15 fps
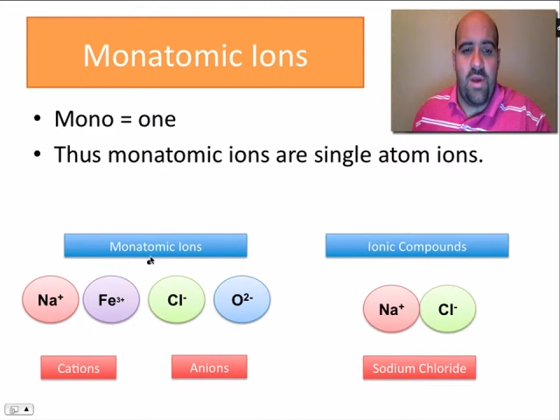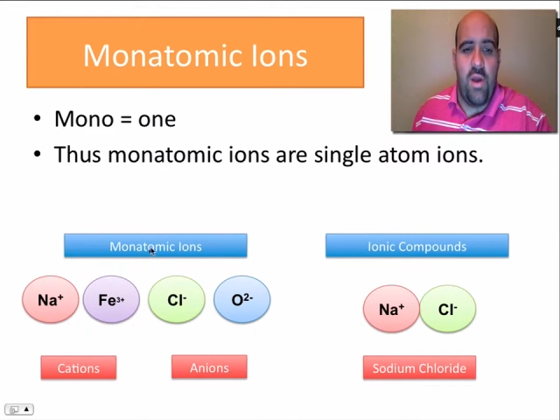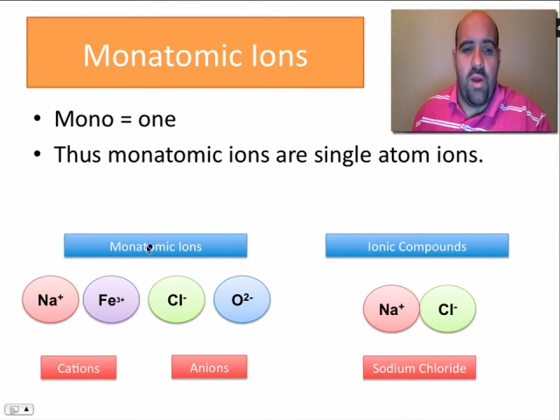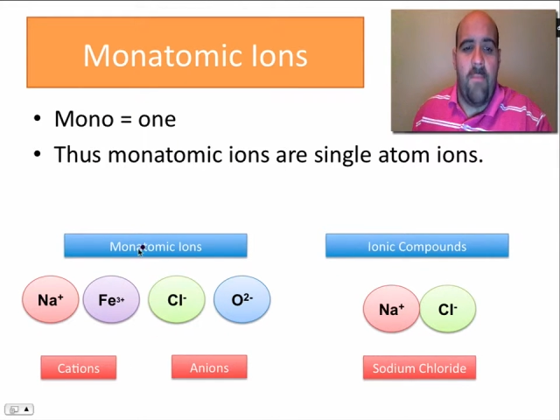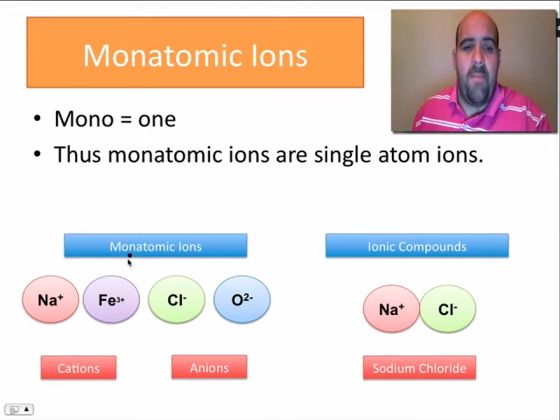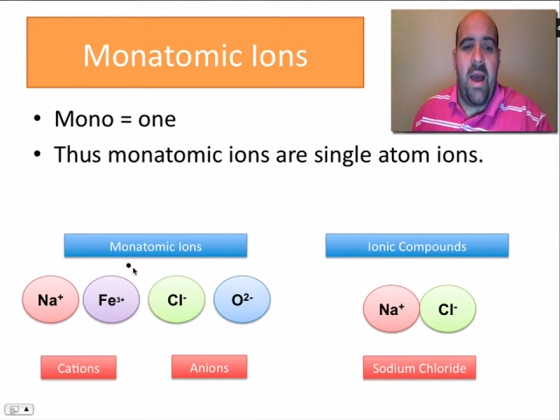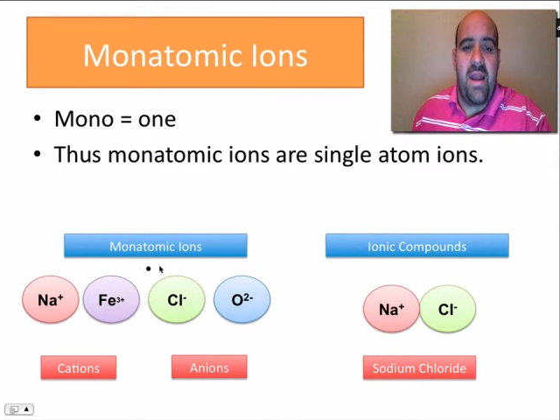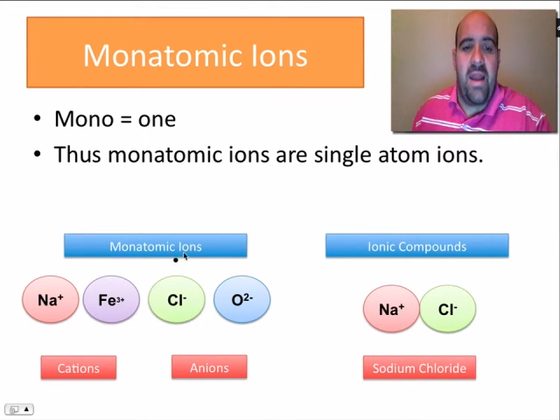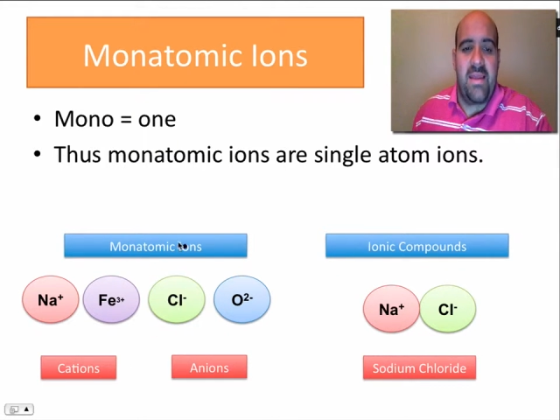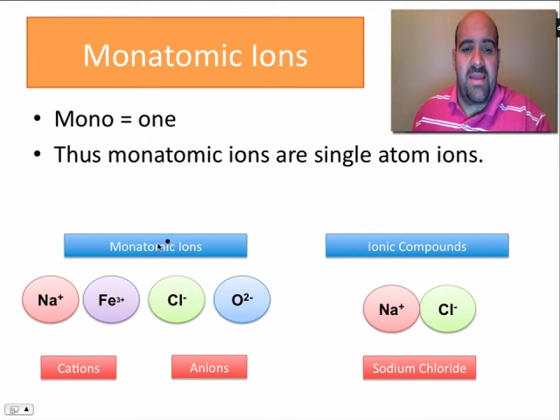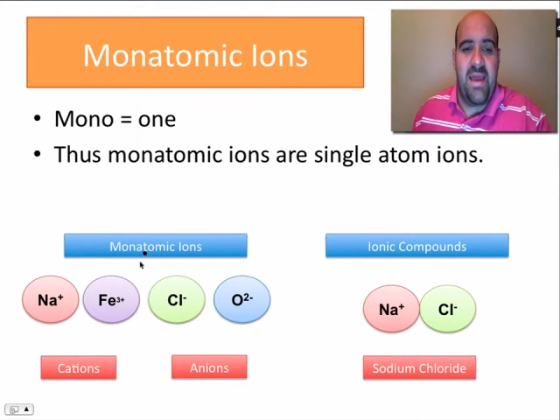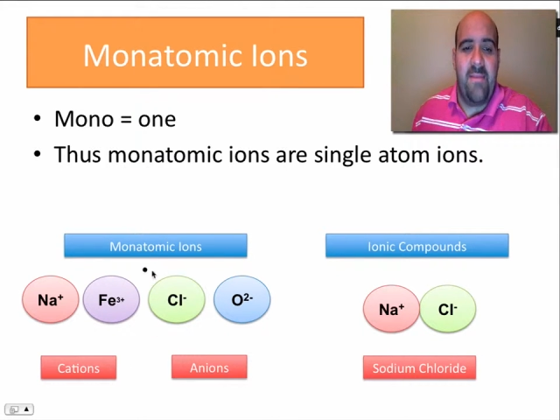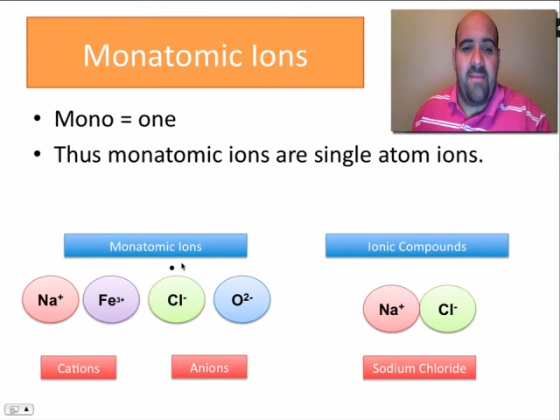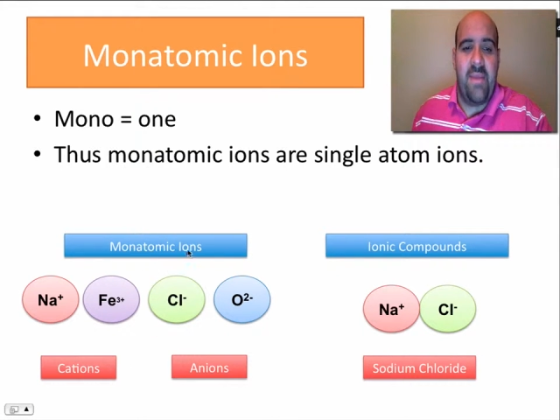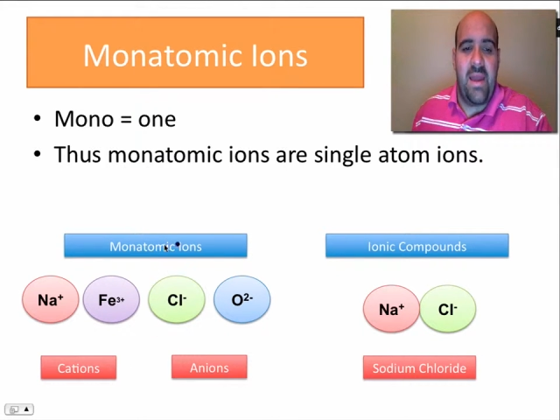are
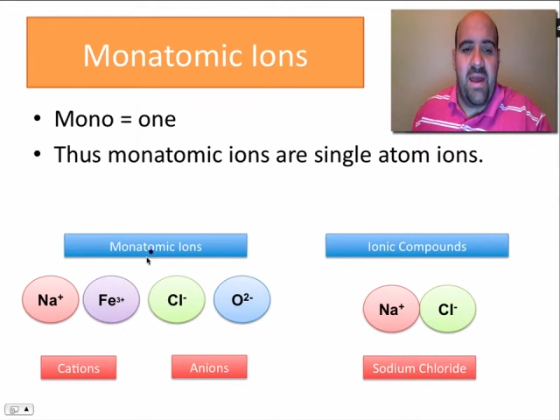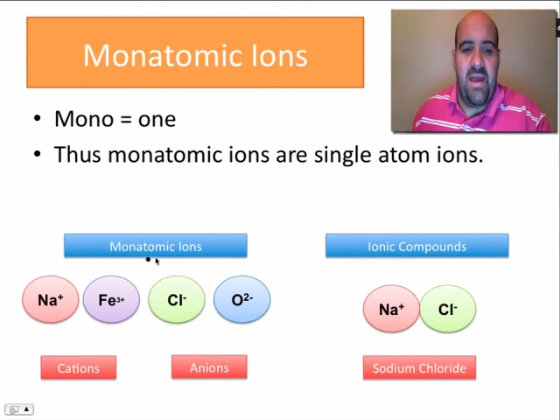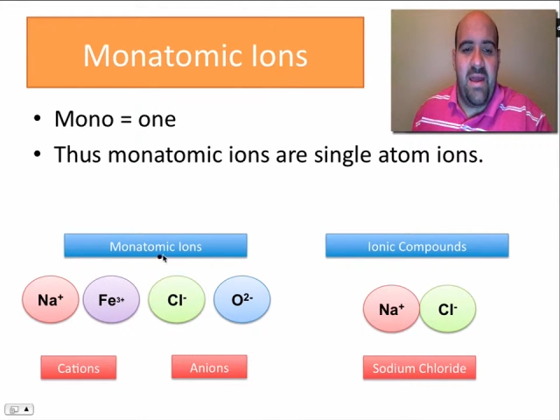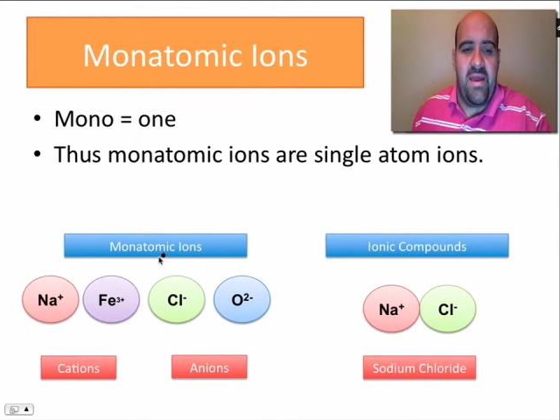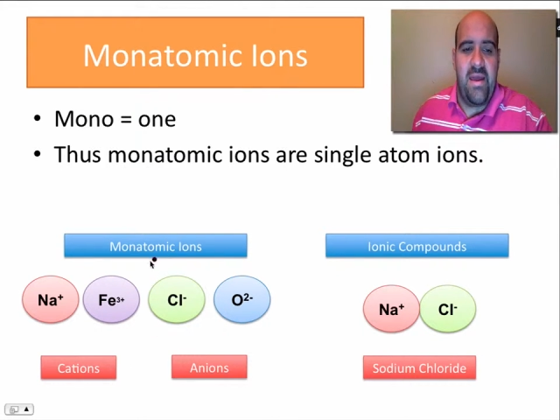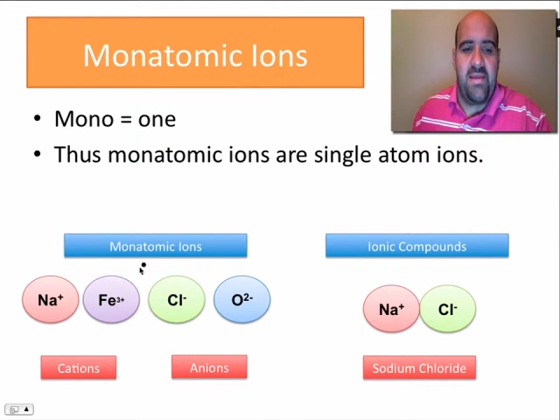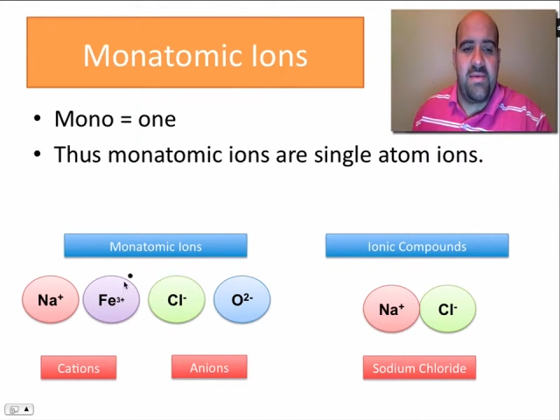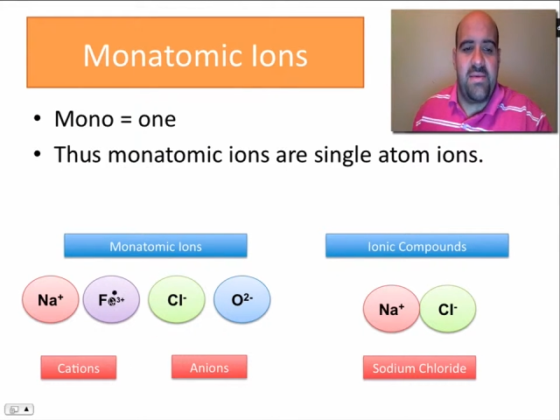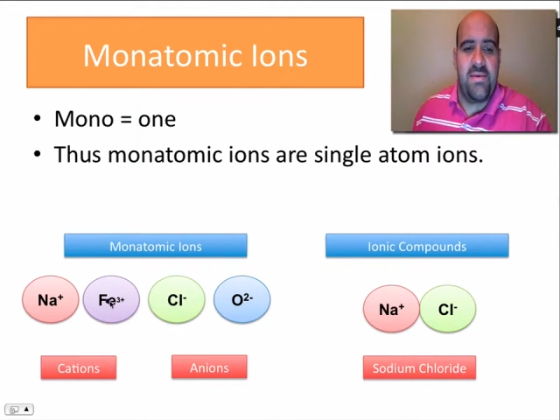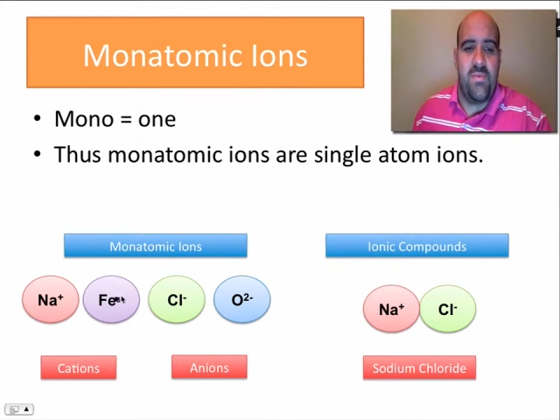monatomic ions.